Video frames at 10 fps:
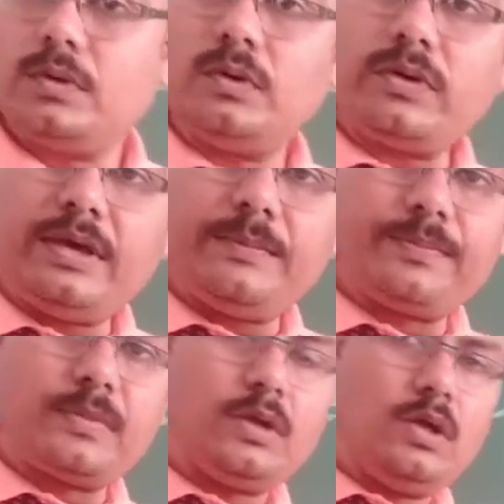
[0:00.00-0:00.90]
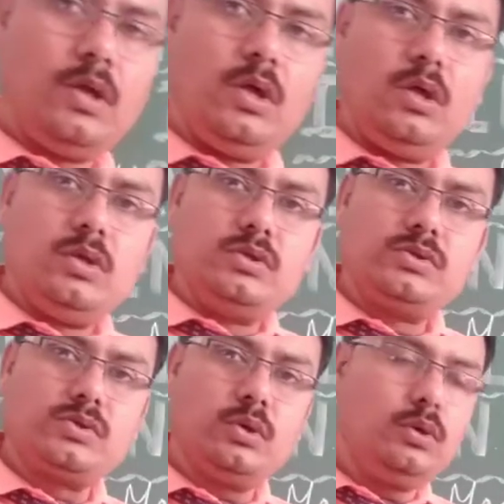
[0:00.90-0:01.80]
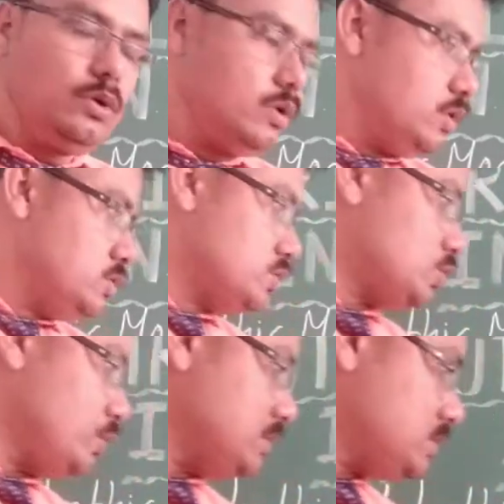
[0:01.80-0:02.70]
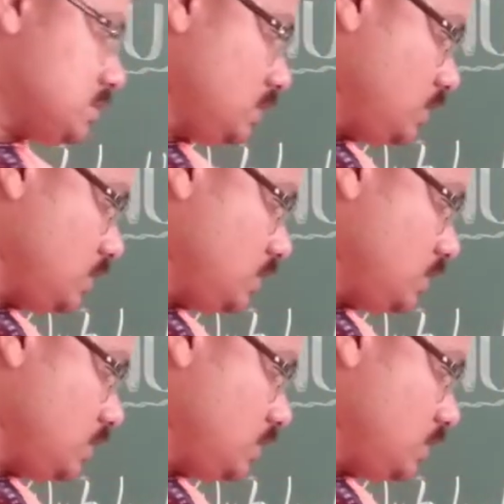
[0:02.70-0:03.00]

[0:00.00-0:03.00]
Okay. So students,